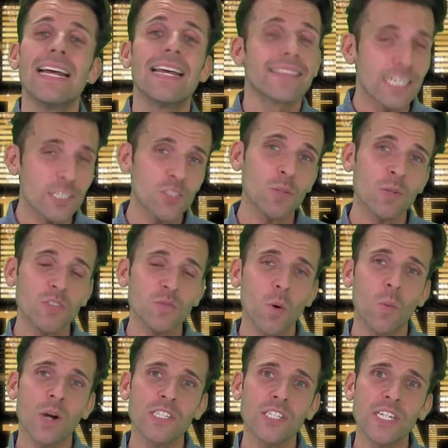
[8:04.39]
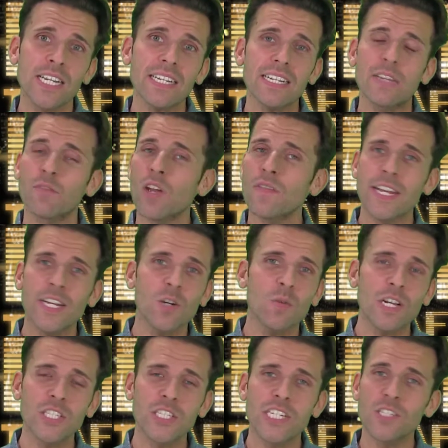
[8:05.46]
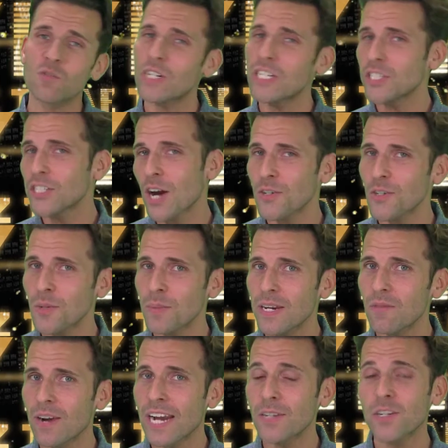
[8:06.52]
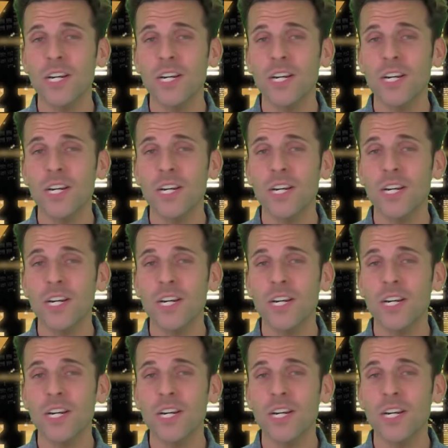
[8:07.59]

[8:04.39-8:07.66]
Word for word: Thanks so much for watching. If you have any questions, reach out to me, right?